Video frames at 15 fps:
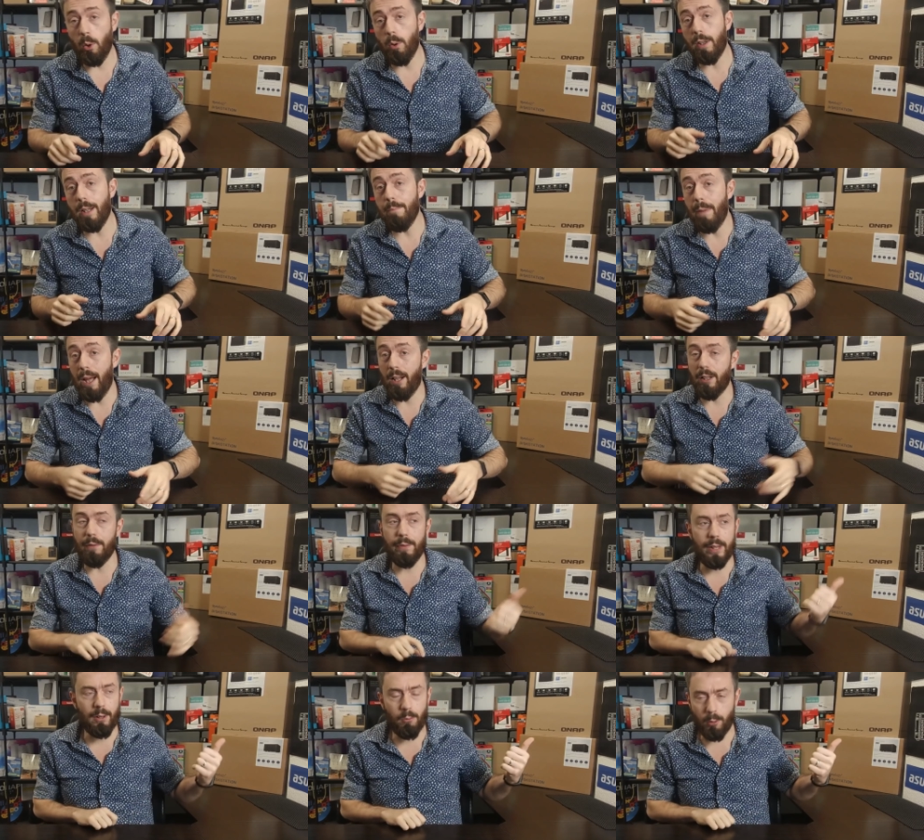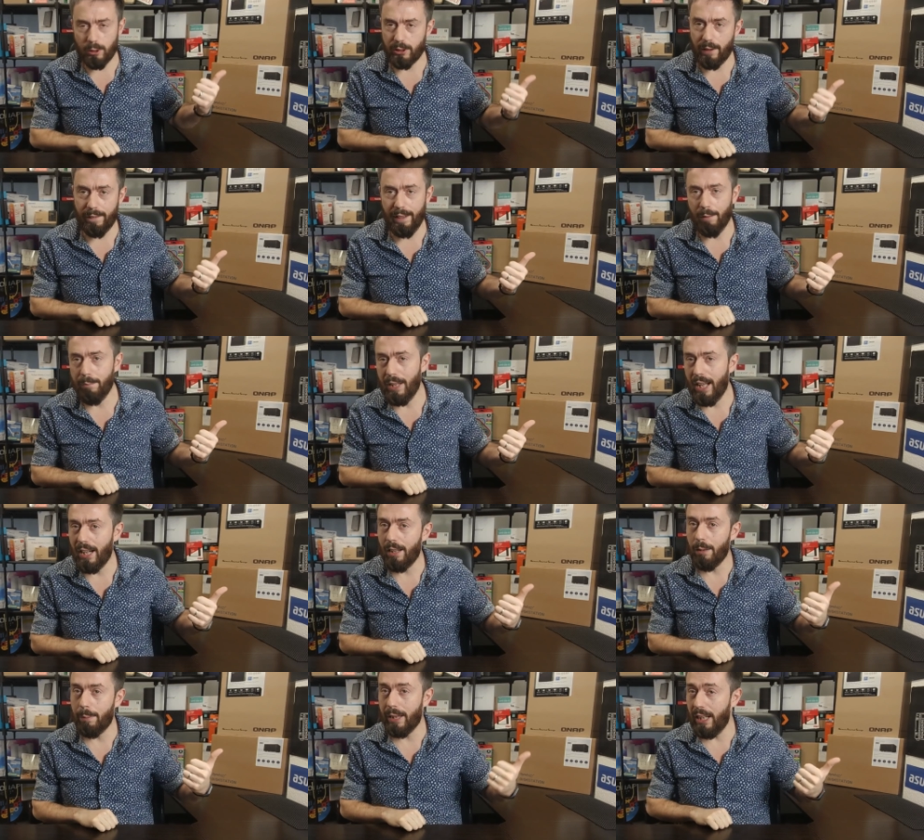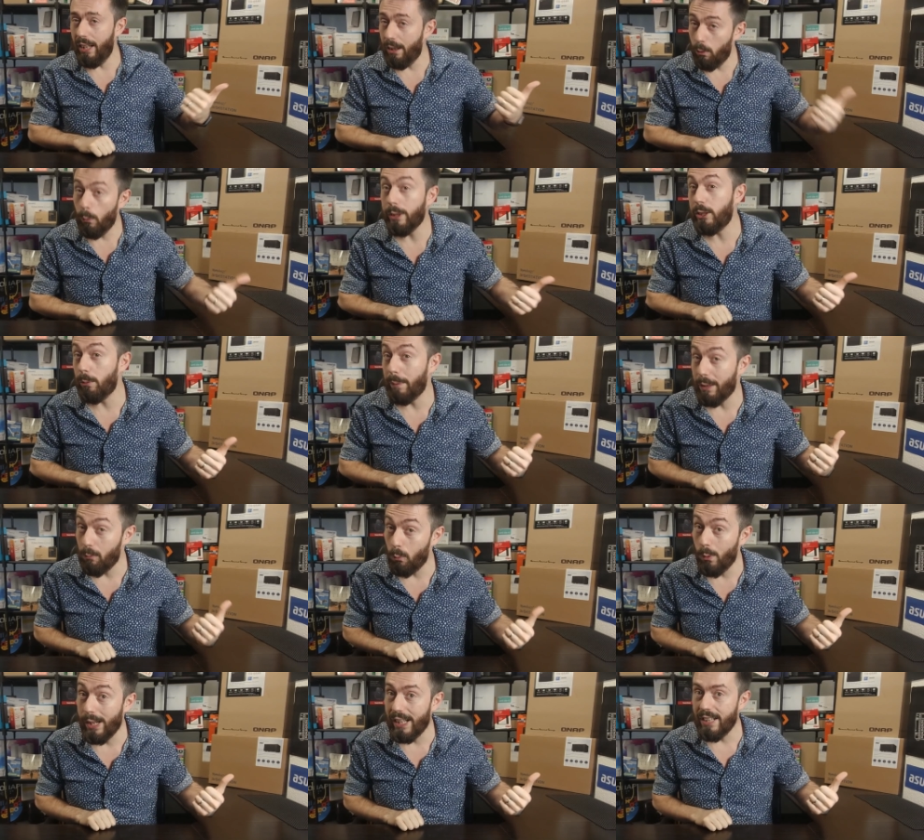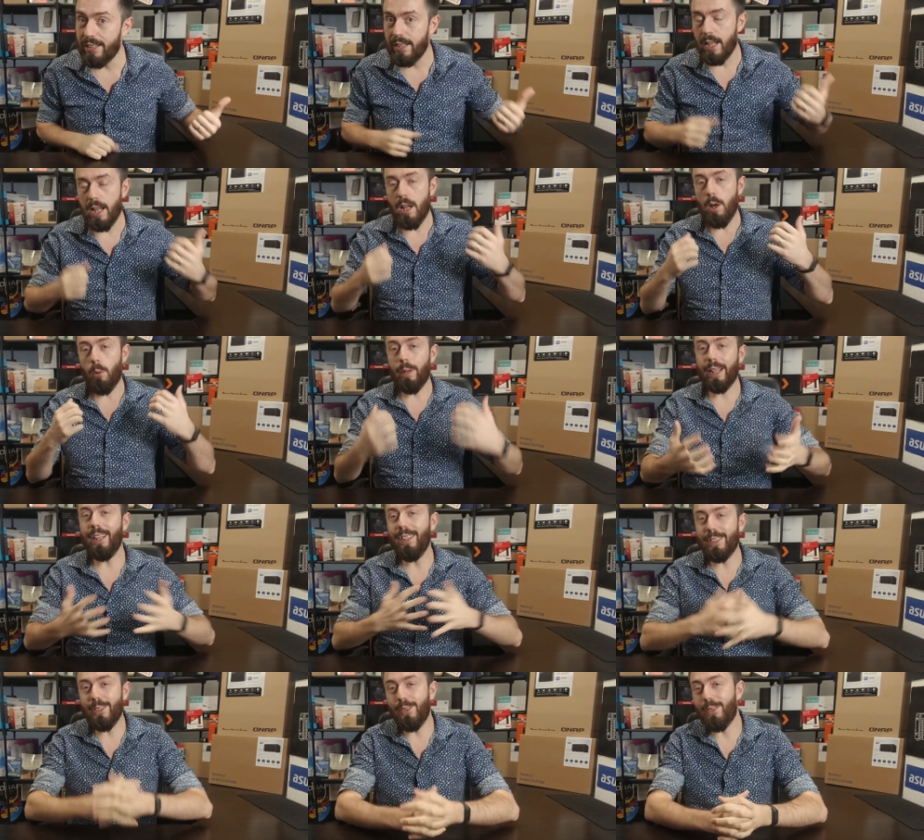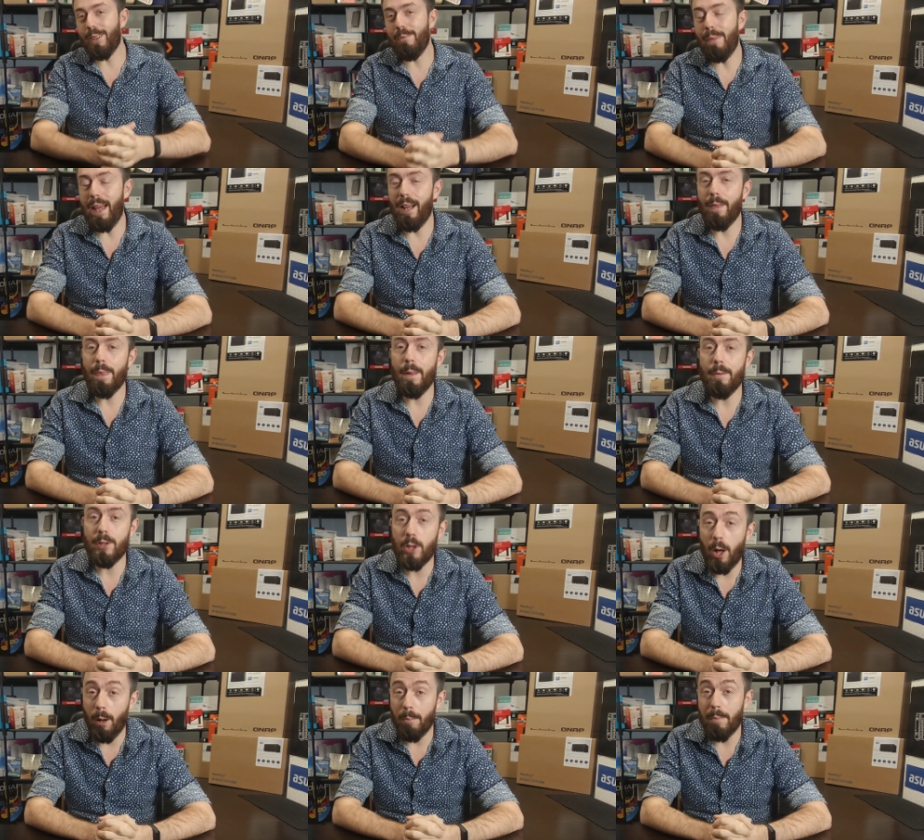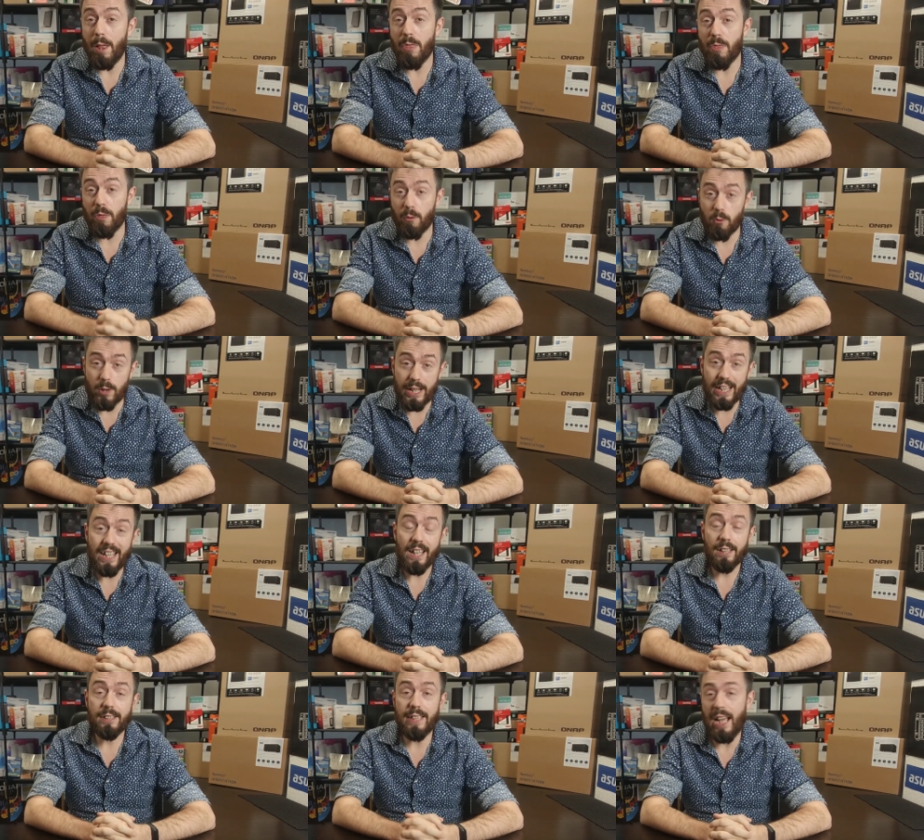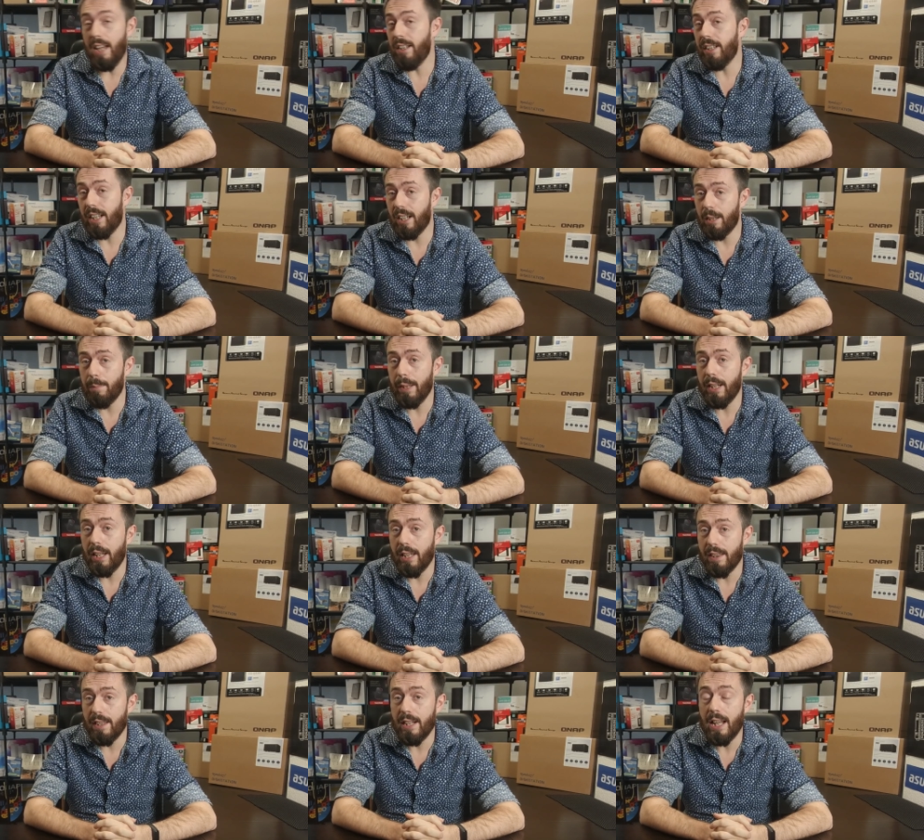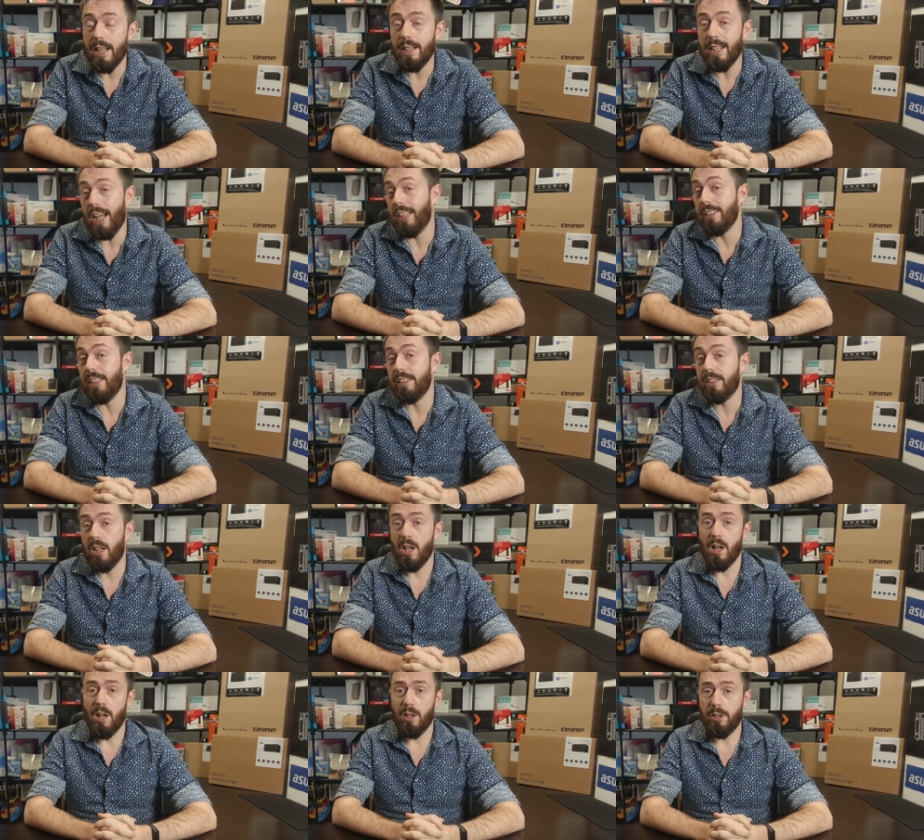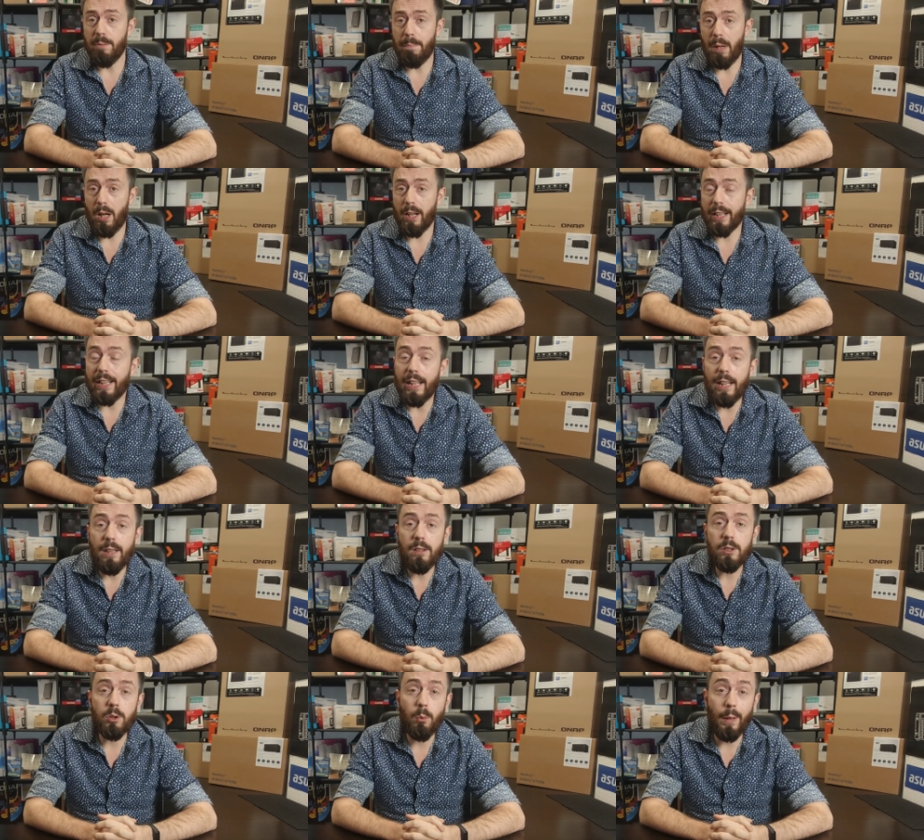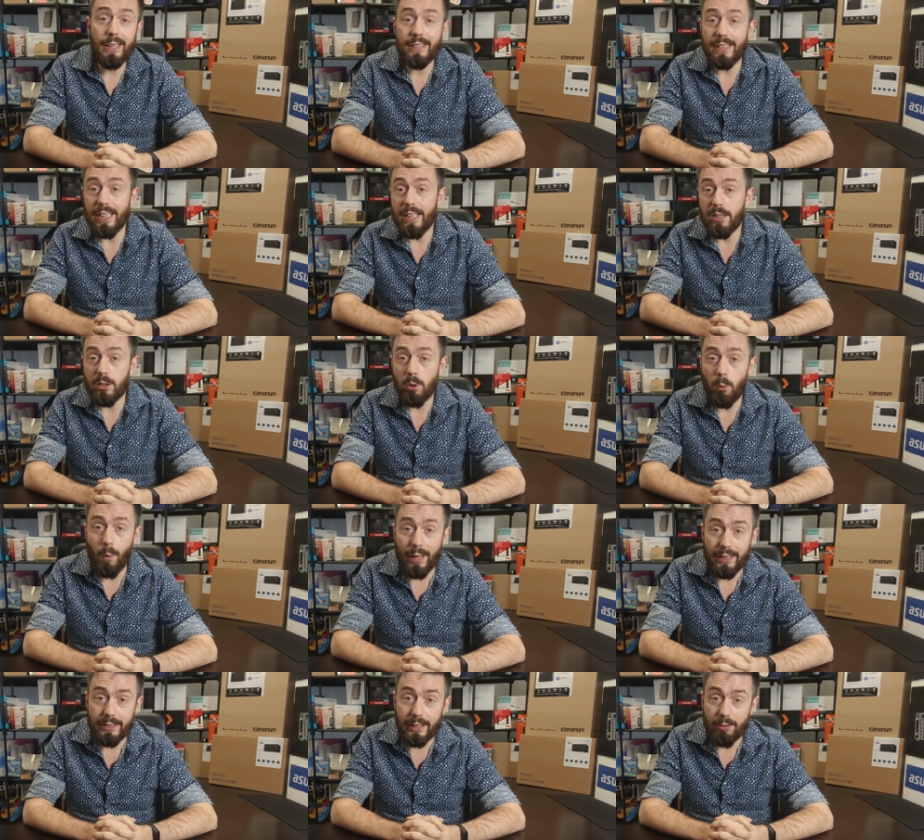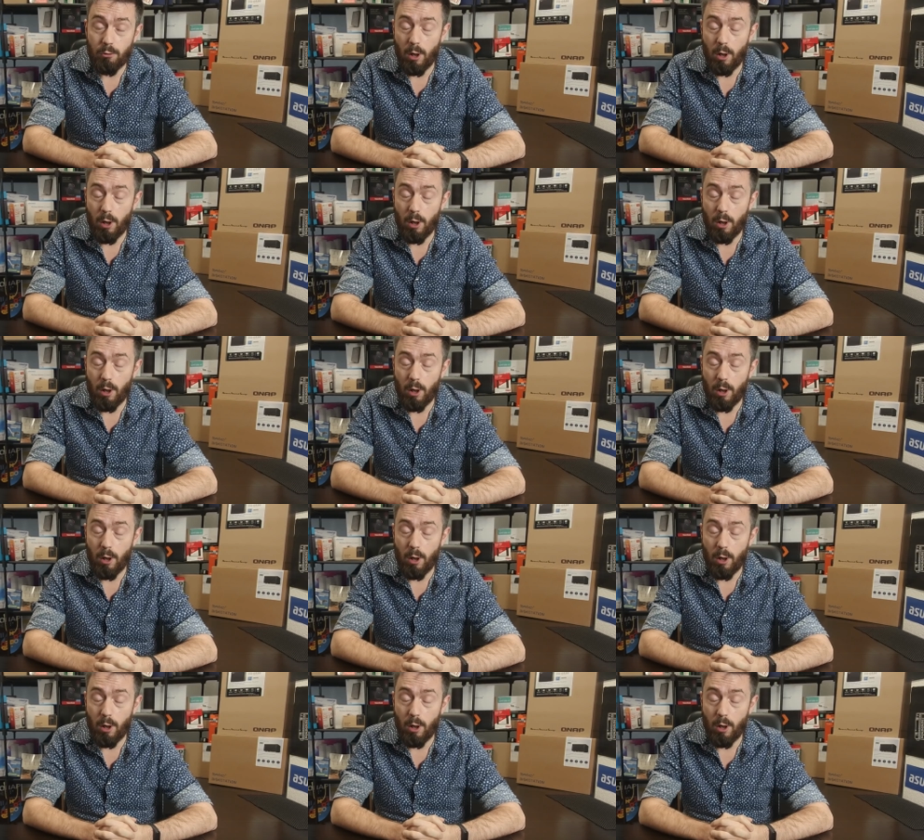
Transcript: talk about, if you didn't watch the thumbnail at the beginning, which will be weird, we're going to talk about the top three ten gigabit Ethernet NASes to buy in twenty twenty.